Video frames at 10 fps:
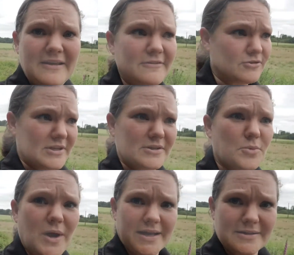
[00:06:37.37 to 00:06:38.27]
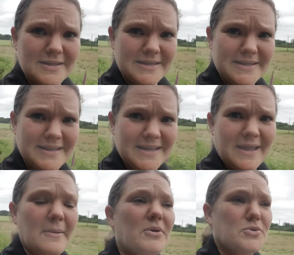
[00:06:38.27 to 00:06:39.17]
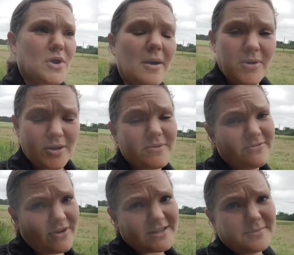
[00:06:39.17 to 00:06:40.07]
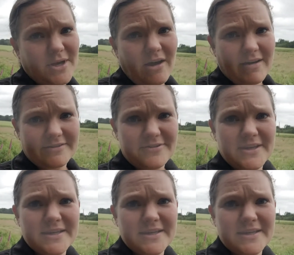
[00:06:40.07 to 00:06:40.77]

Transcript: for a little while, but you come home and find them alive,